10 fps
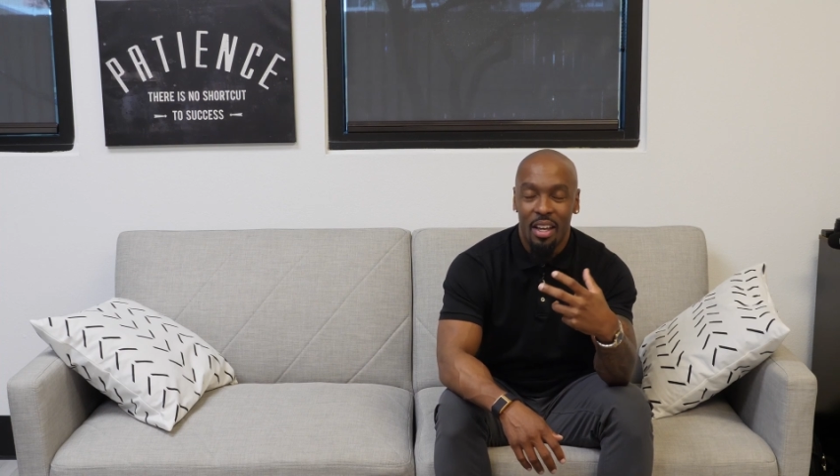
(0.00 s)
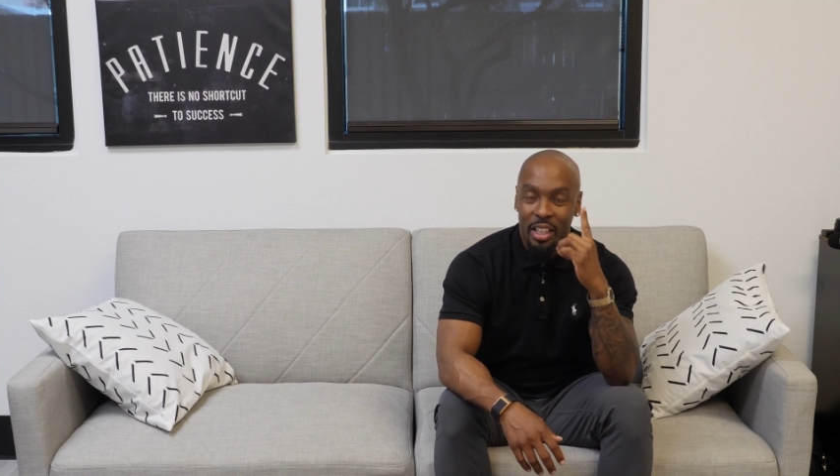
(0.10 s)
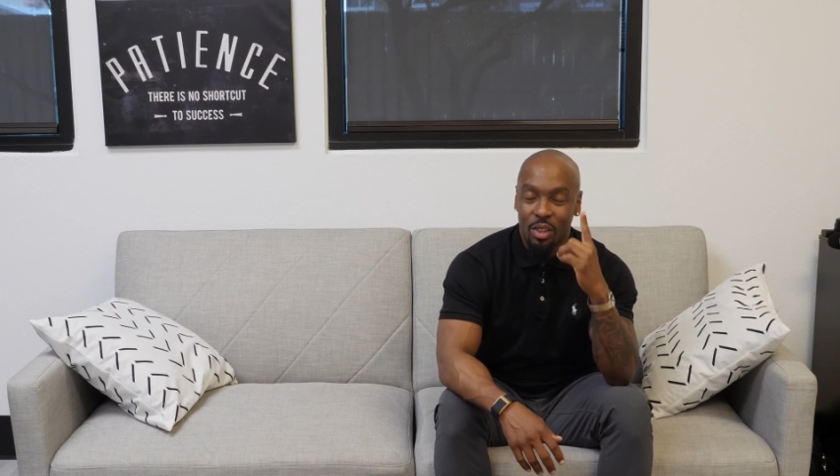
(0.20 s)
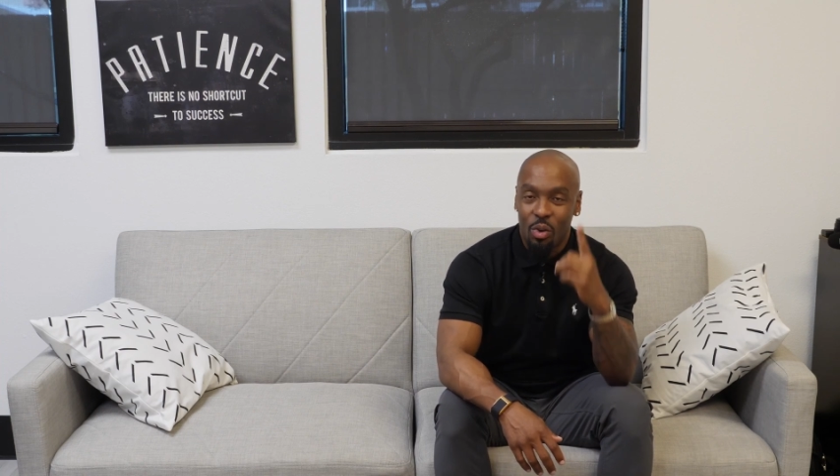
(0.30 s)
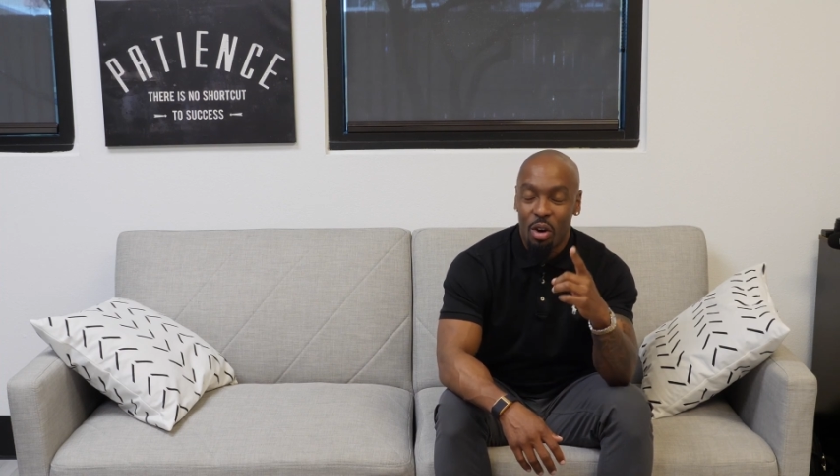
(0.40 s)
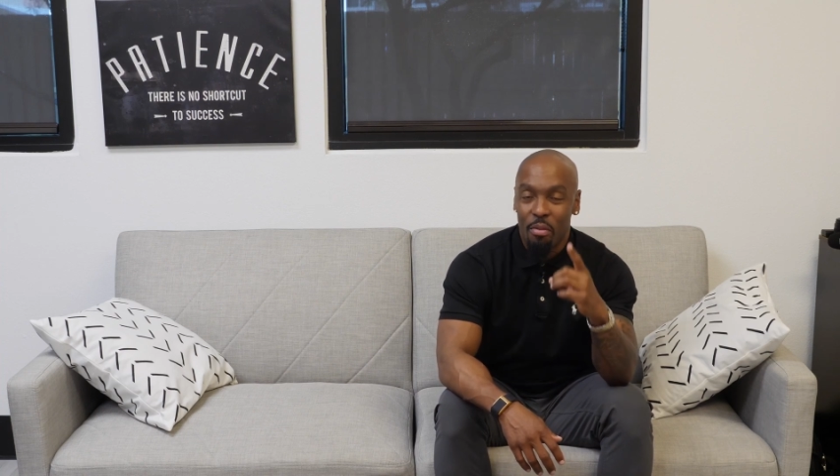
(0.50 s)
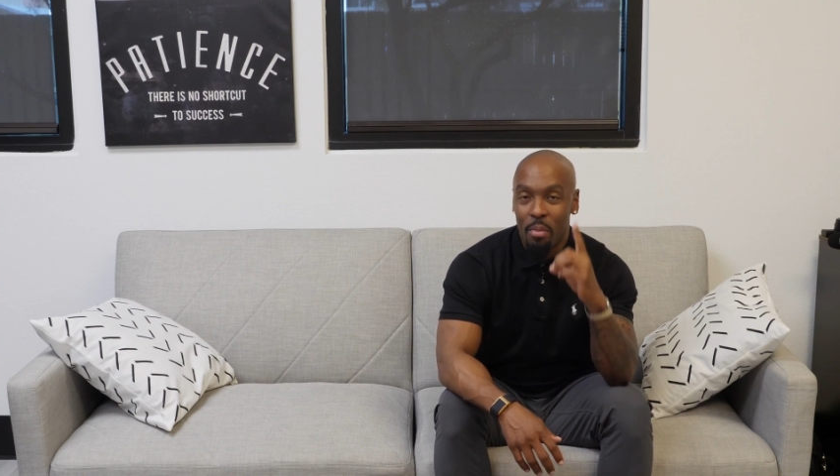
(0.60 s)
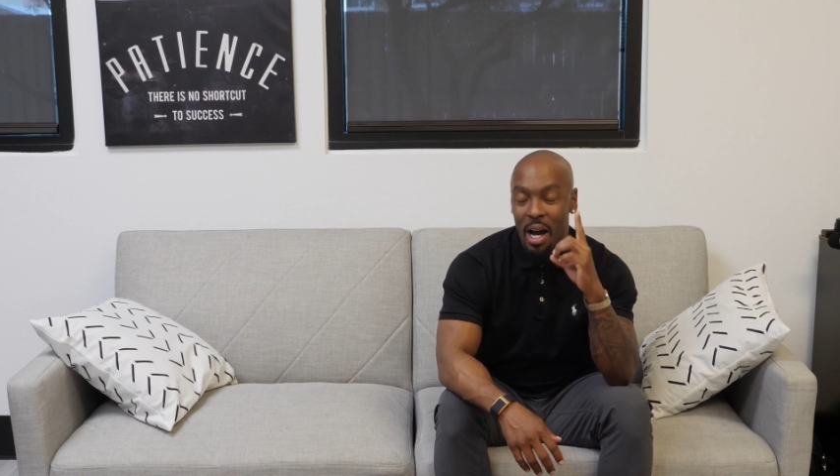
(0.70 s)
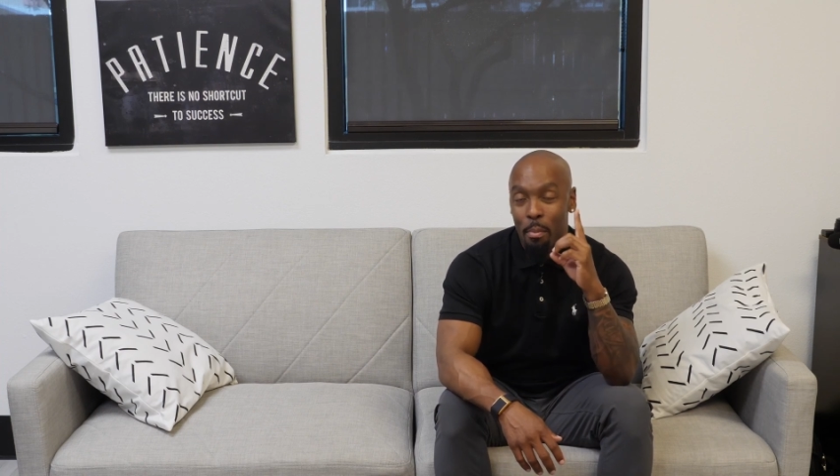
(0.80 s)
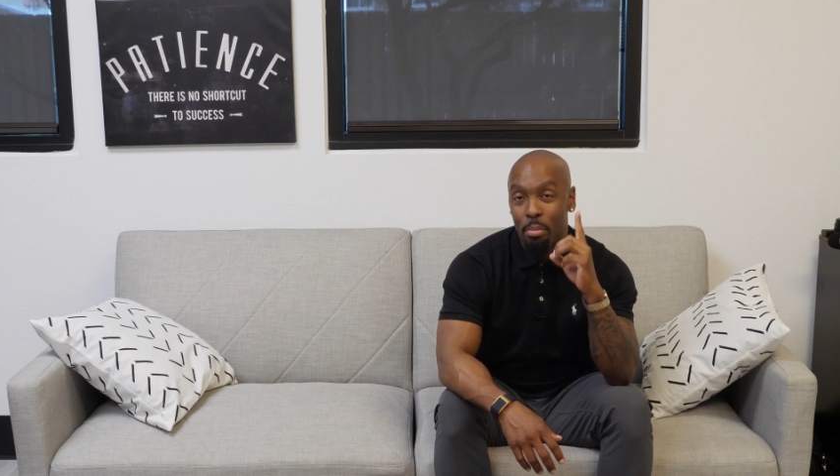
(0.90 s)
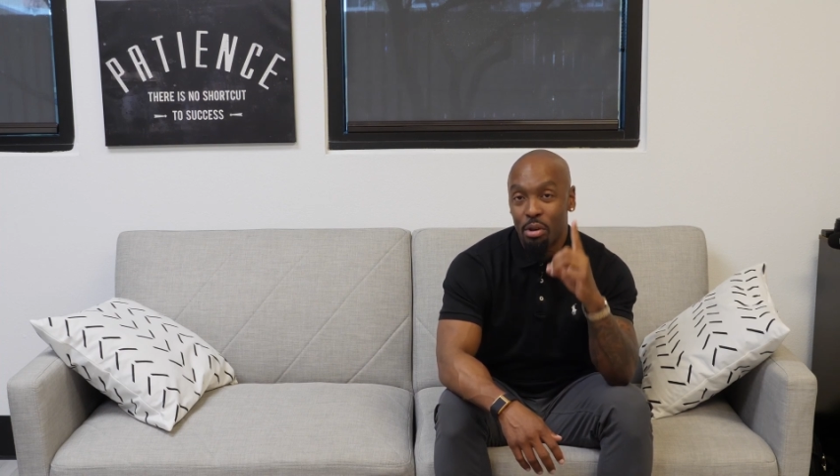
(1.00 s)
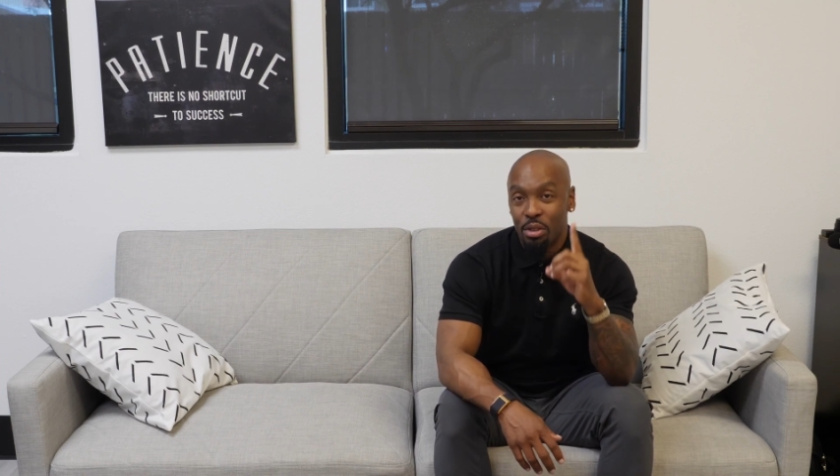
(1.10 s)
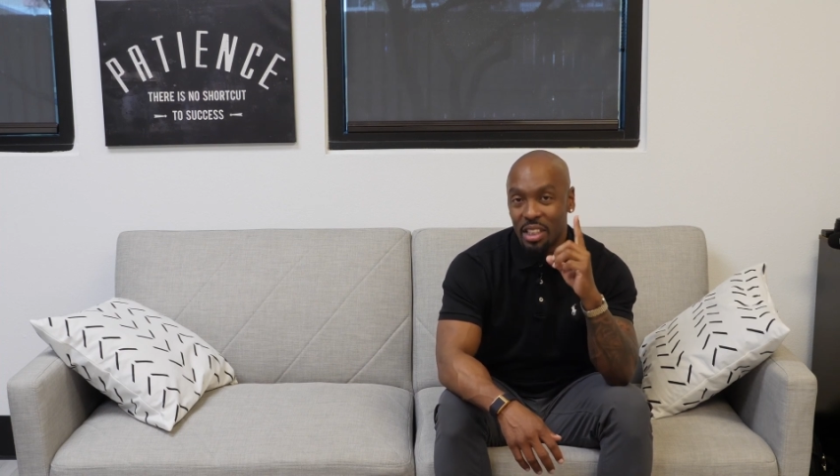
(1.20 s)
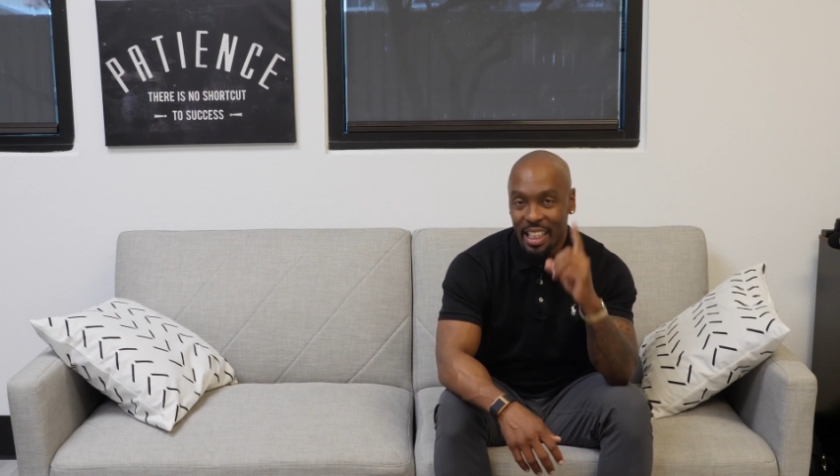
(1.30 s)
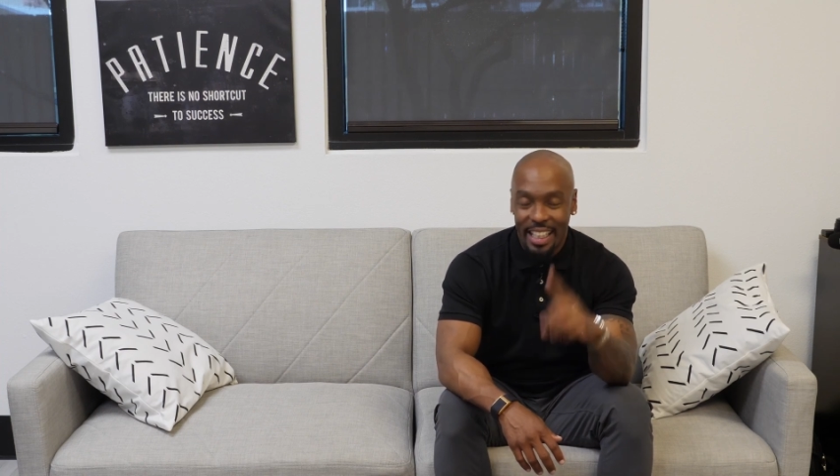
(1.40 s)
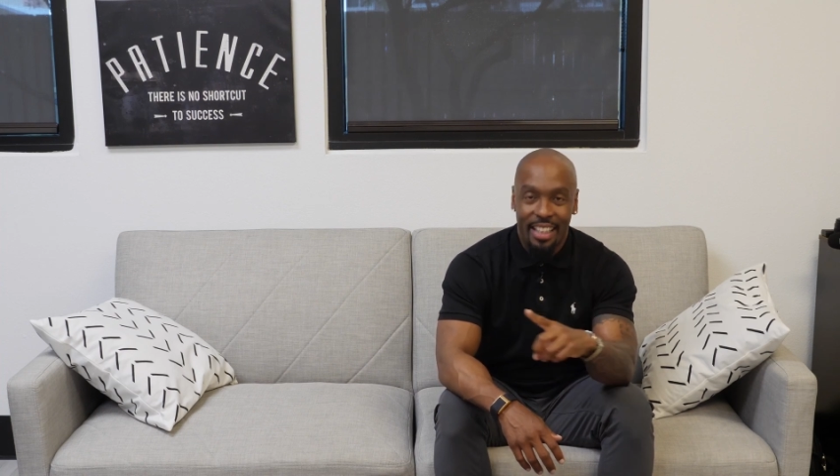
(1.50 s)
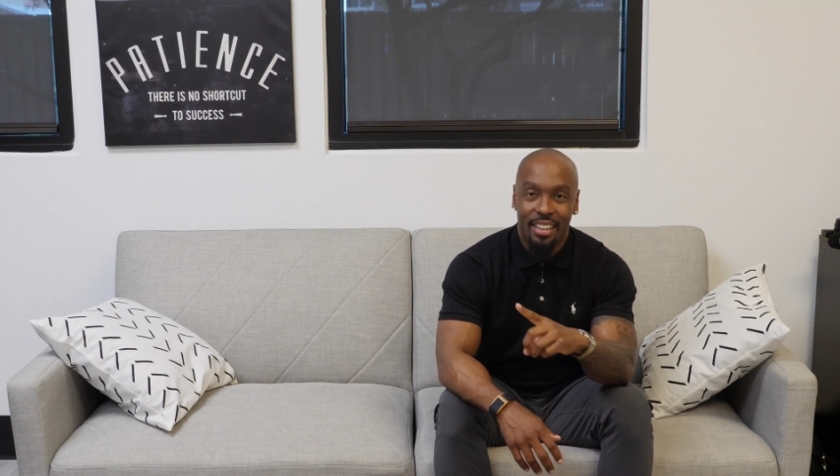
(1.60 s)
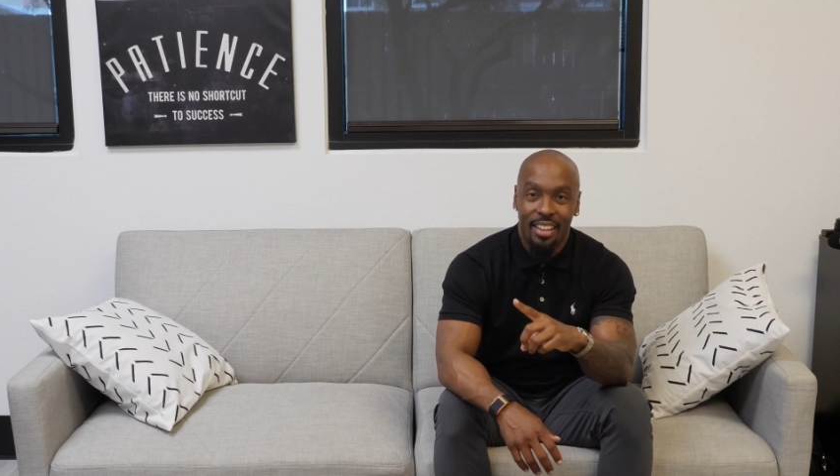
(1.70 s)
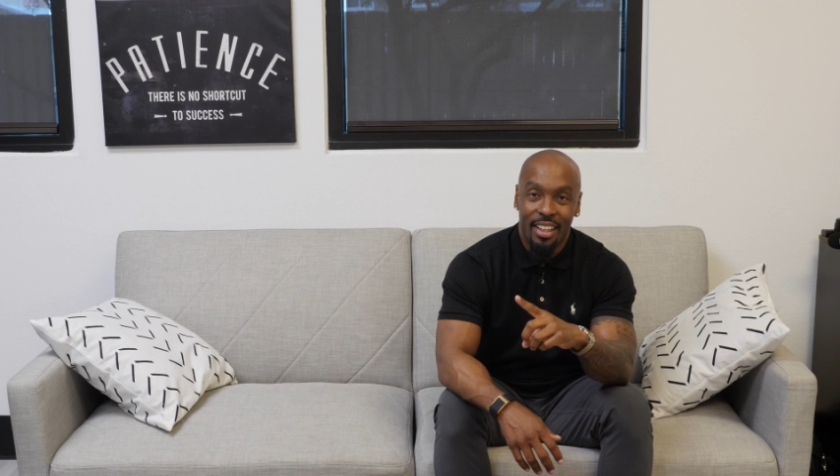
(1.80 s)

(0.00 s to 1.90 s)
It's a quote by Bruce Lee.